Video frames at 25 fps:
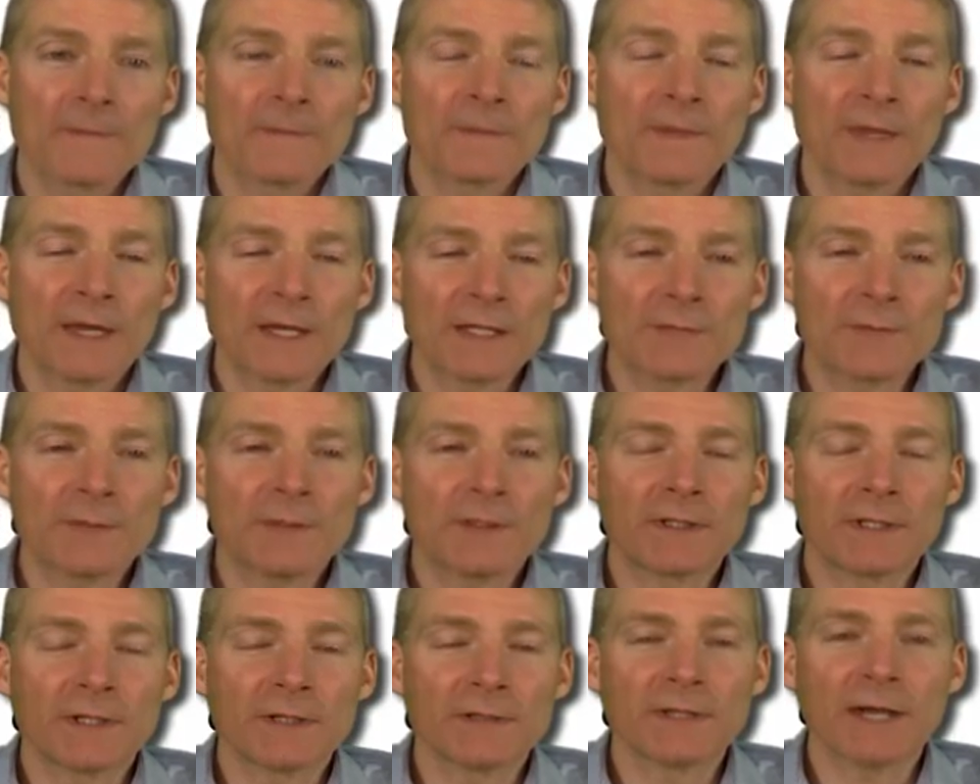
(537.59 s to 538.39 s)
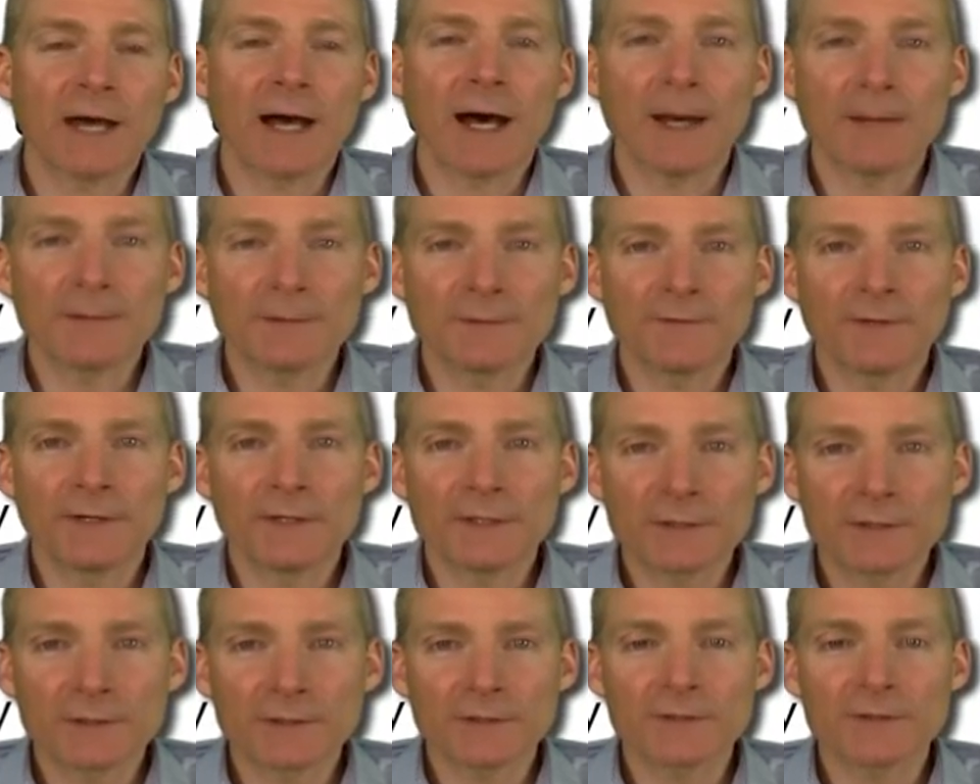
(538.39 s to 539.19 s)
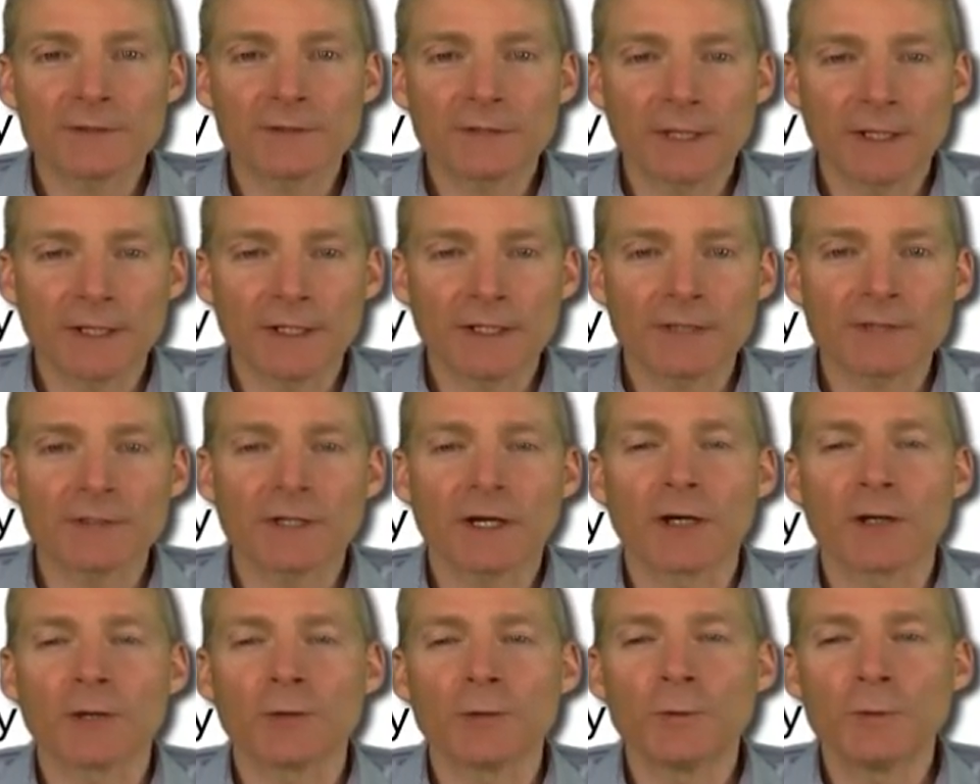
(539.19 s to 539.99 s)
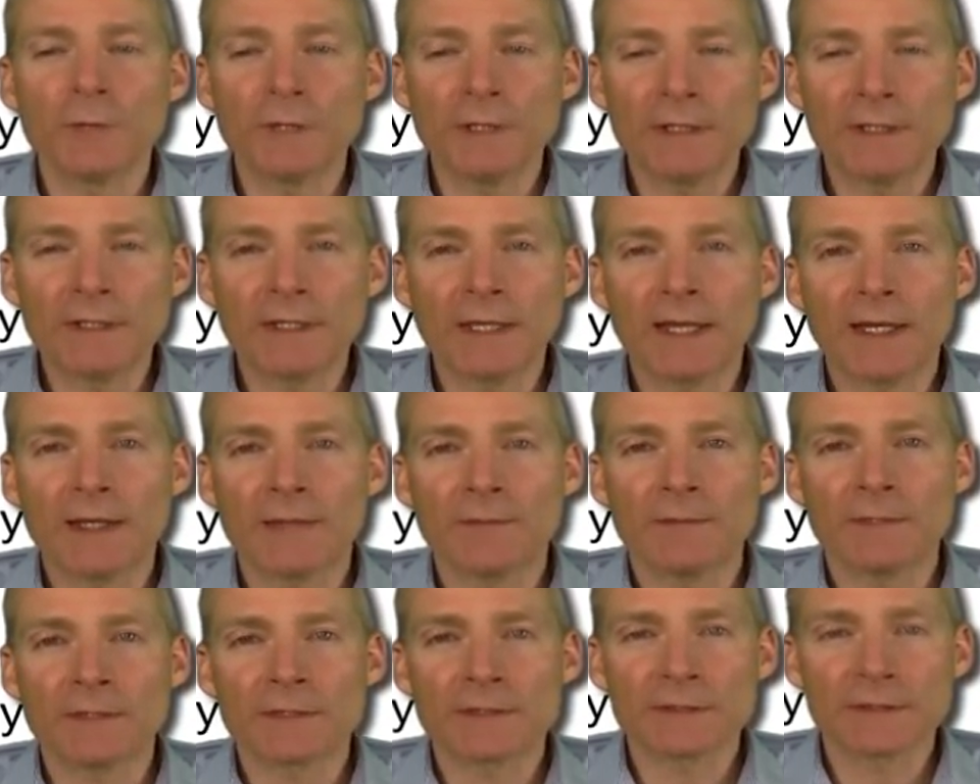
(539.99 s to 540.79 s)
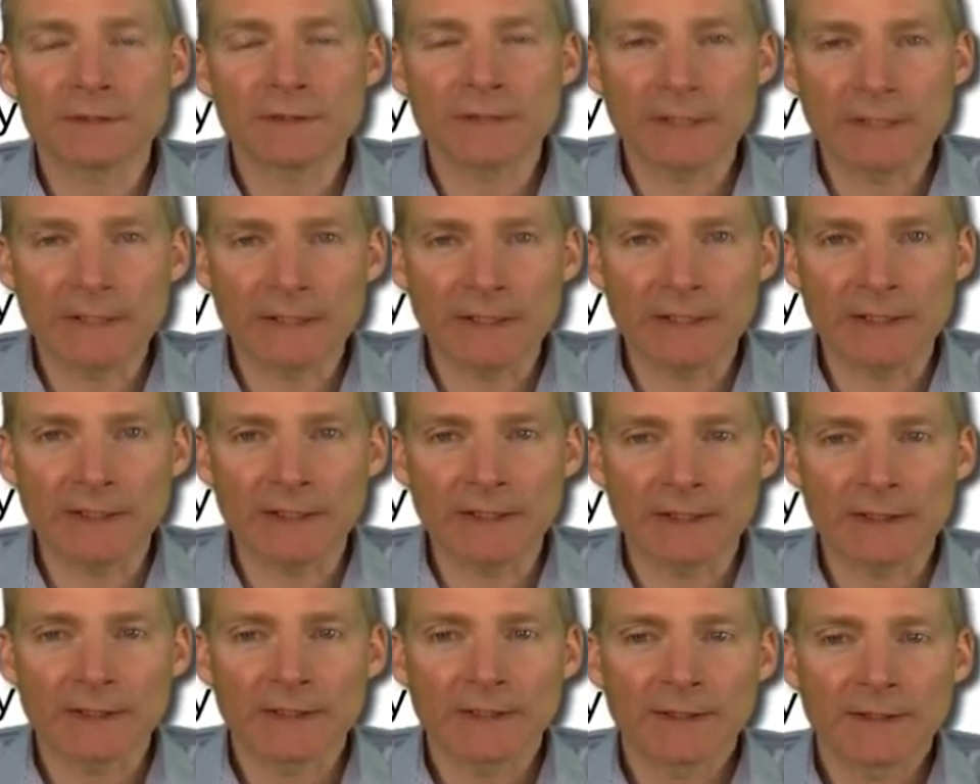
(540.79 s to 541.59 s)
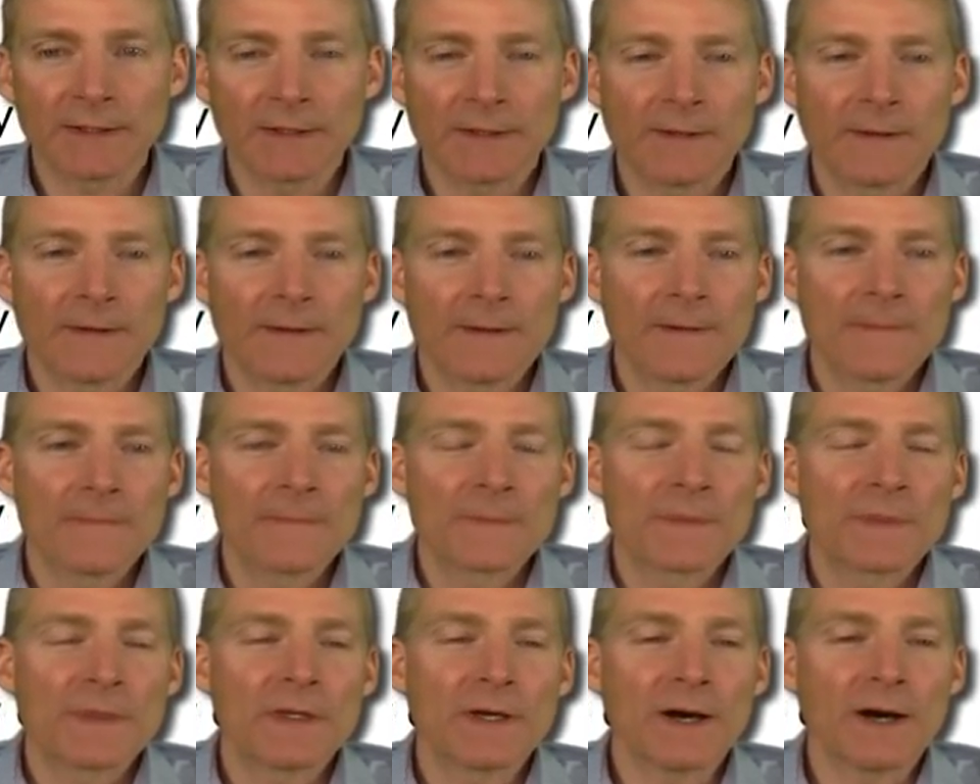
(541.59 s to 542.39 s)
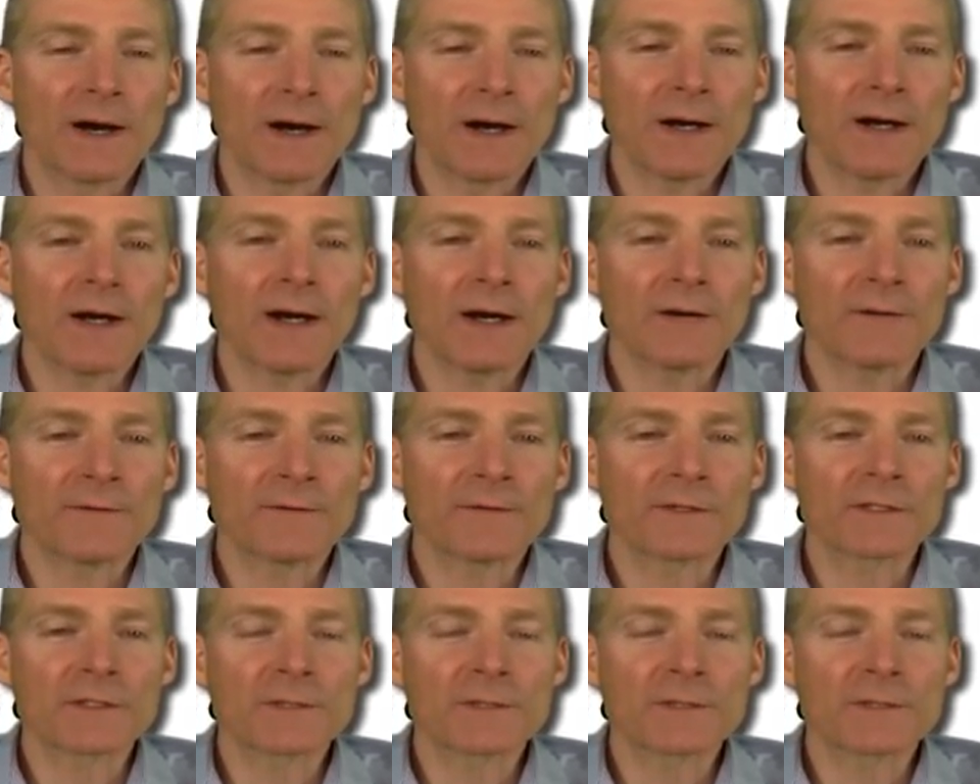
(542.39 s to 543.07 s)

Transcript: That's because observational studies are weak and misleading. The RR for